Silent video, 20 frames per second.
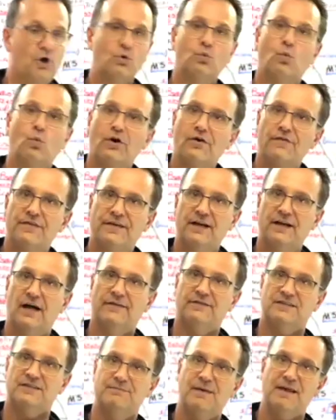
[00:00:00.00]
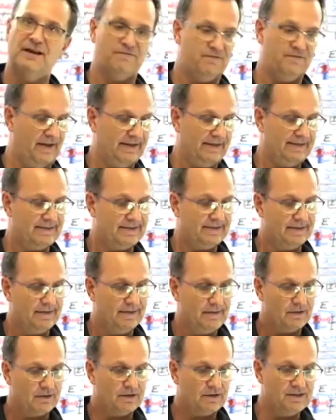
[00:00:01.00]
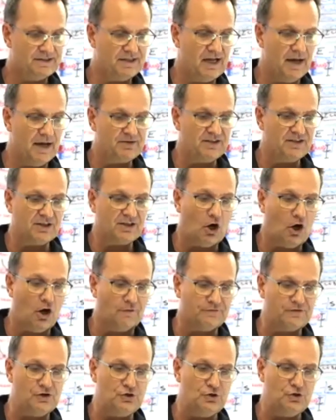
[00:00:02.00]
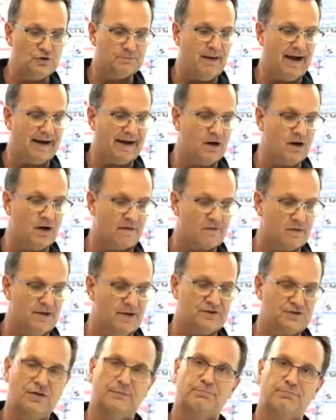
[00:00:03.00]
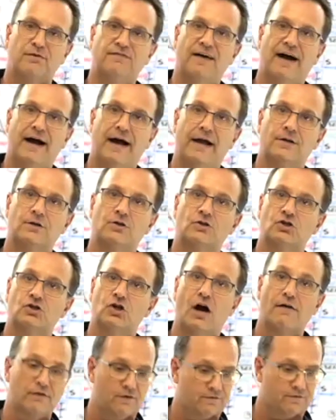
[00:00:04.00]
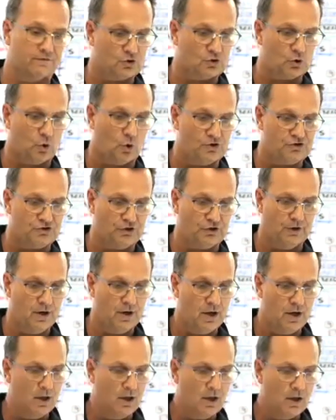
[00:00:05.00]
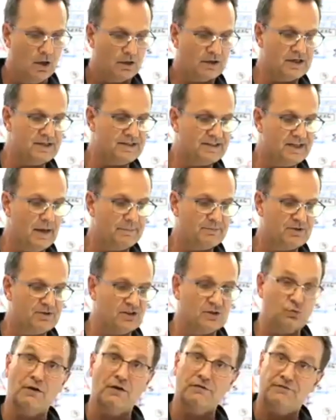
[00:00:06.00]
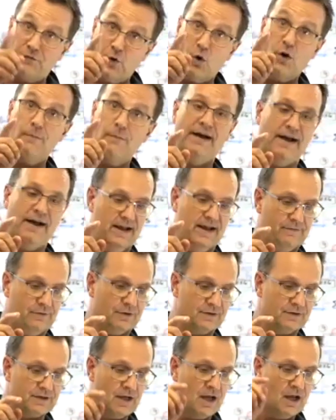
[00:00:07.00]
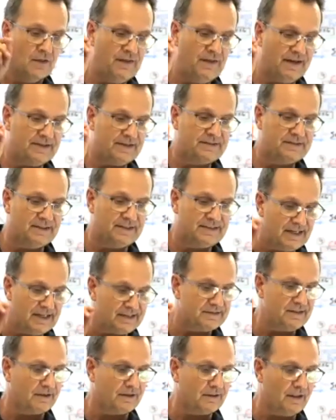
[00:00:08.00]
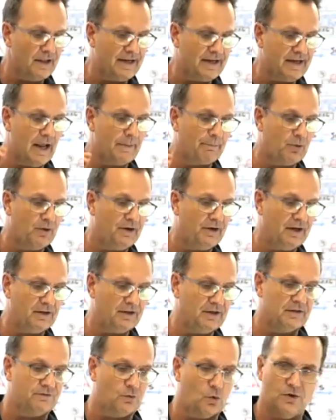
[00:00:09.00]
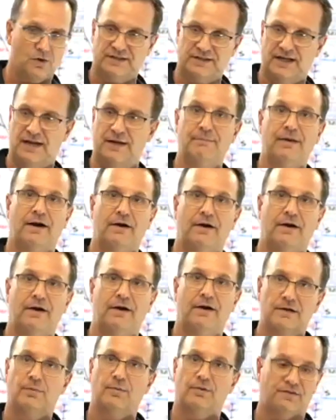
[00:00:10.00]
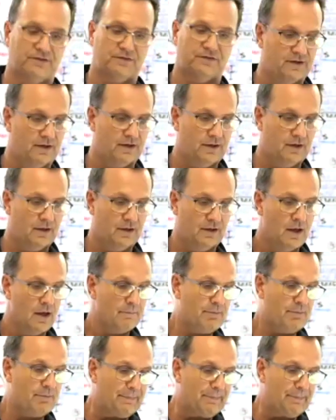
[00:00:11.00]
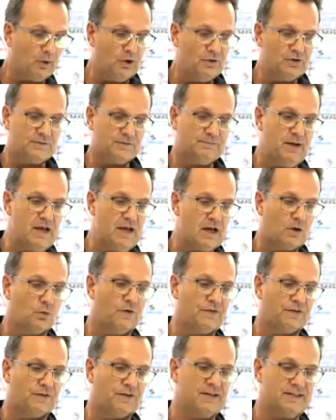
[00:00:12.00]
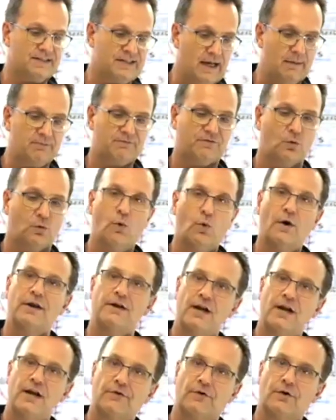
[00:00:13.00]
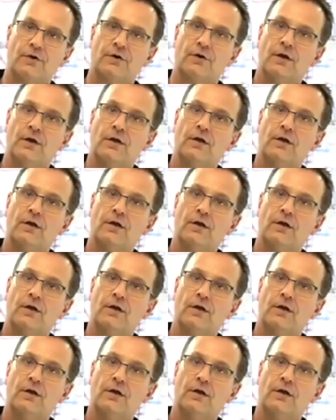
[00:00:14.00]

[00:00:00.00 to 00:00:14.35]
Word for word: unworthy of its benefits. Contempt is often used by governments to provide cover for torture. Contempt is one of four behaviors that statistically can predict divorce in married couples. People who speak with contempt for one another,